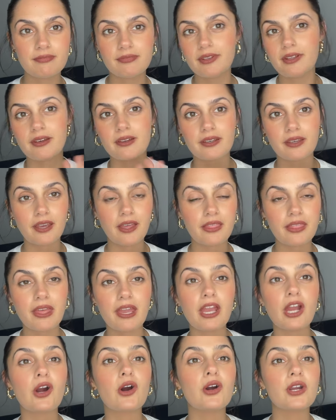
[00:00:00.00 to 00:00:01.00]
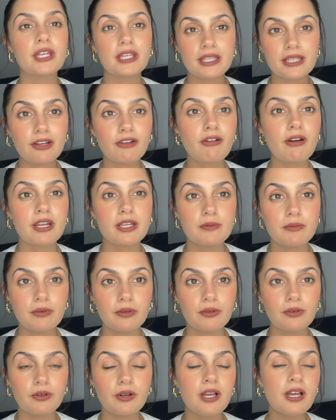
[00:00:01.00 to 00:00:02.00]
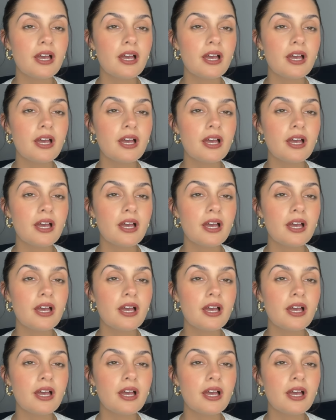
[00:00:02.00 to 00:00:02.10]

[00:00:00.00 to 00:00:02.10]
Like, they are incredible.